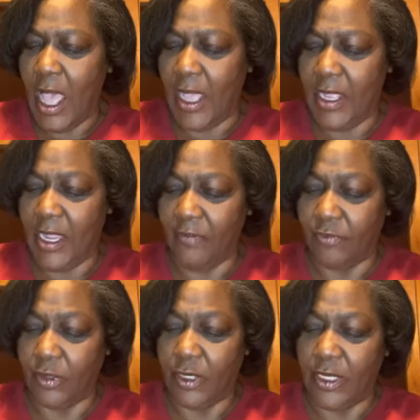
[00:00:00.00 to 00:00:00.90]

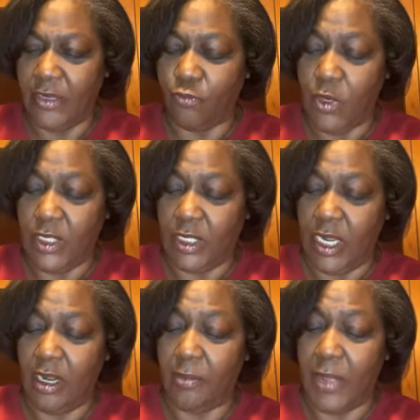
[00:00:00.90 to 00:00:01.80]
However, if we
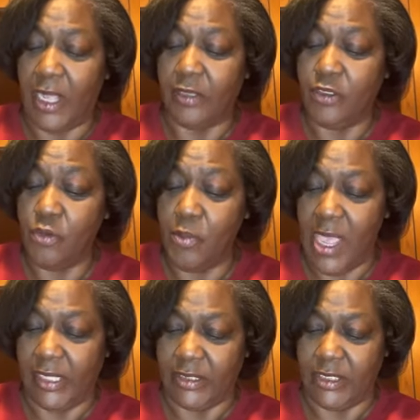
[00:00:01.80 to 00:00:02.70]
care about
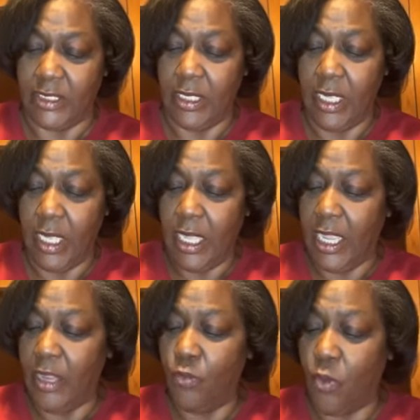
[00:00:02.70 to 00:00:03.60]
humanity
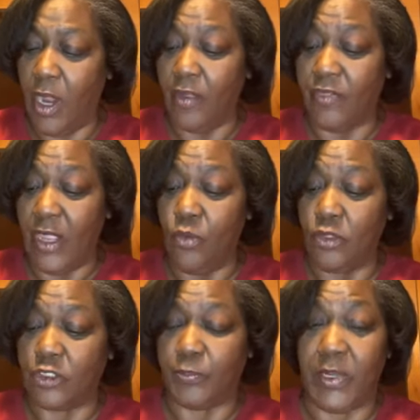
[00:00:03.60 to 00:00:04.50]
and where they
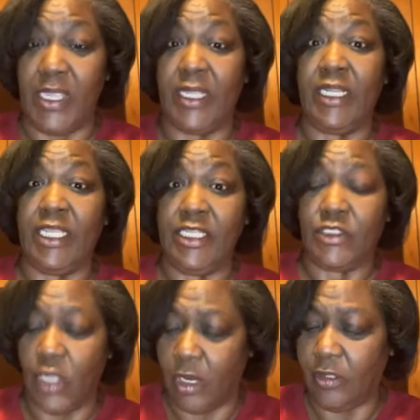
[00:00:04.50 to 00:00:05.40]
will spend
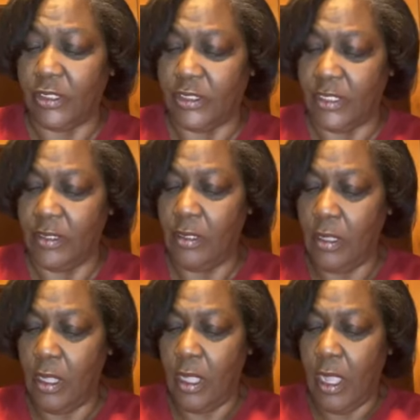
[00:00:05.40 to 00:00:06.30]
eternity,
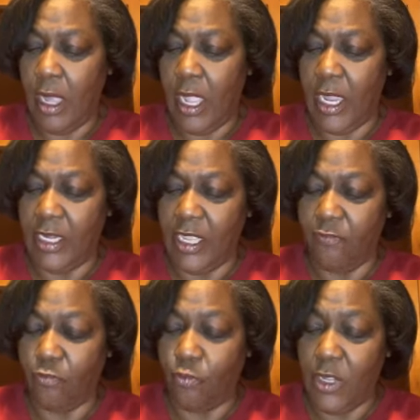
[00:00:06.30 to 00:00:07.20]
and
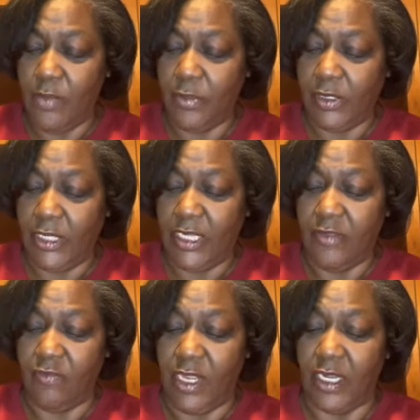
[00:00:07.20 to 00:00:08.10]
if we
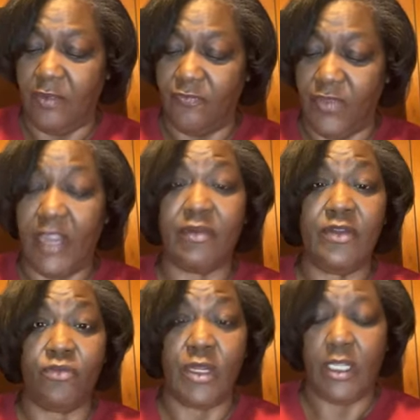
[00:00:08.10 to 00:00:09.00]
believe in a
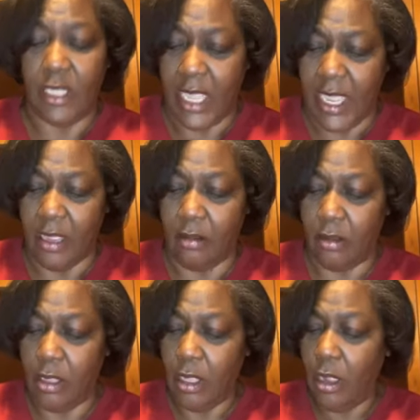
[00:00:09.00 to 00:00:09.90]
very real
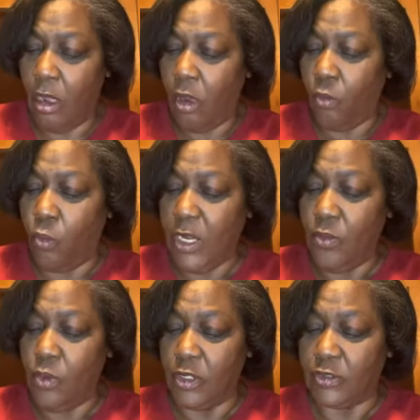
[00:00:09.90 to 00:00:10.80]
hell,
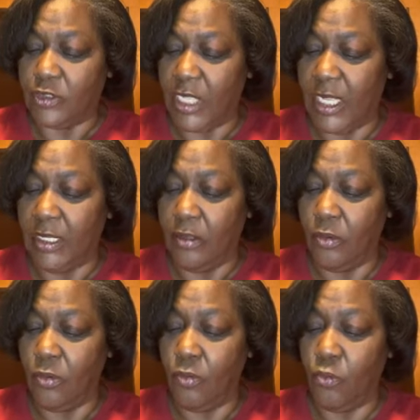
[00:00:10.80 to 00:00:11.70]
we will say
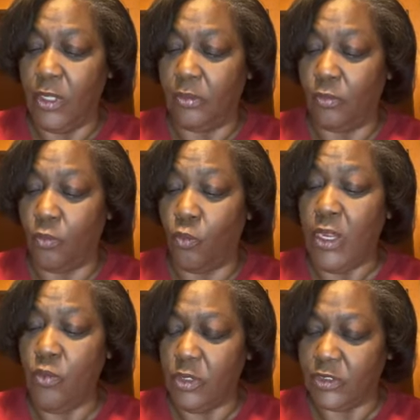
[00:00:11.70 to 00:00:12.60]
with
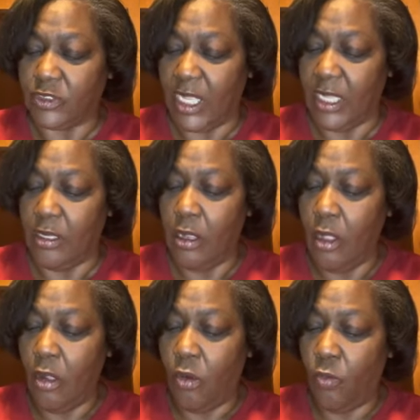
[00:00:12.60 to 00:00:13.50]

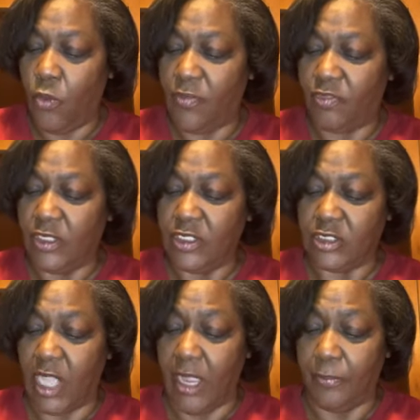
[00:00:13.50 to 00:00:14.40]
the
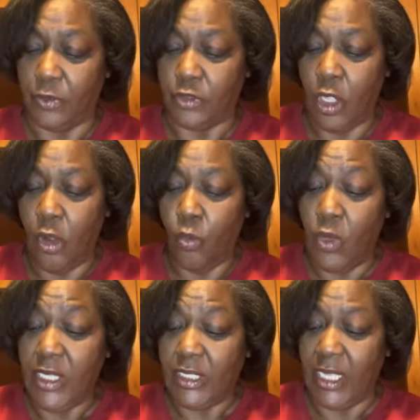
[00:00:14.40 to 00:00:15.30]
disciples, we